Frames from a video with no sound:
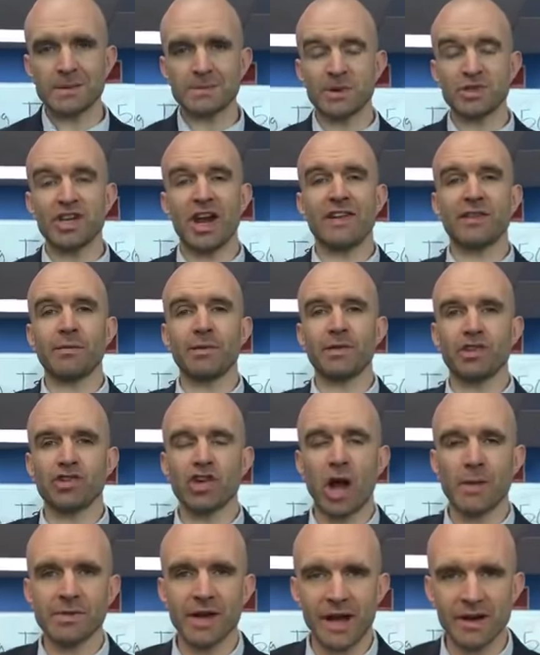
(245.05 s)
but you have to put the
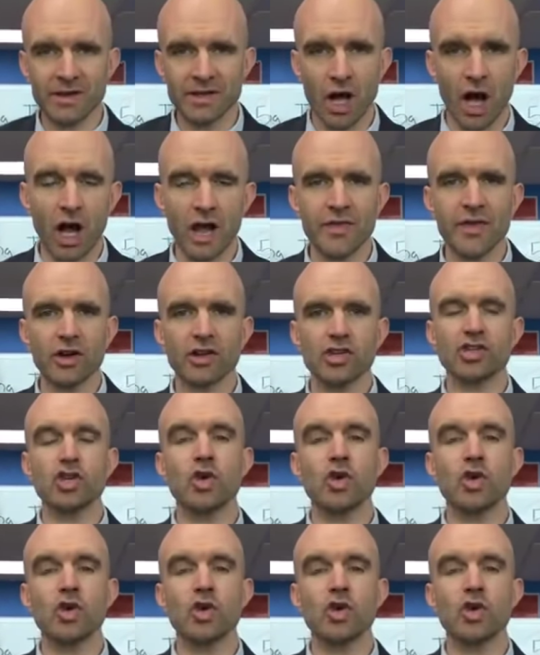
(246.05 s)
job titles on there so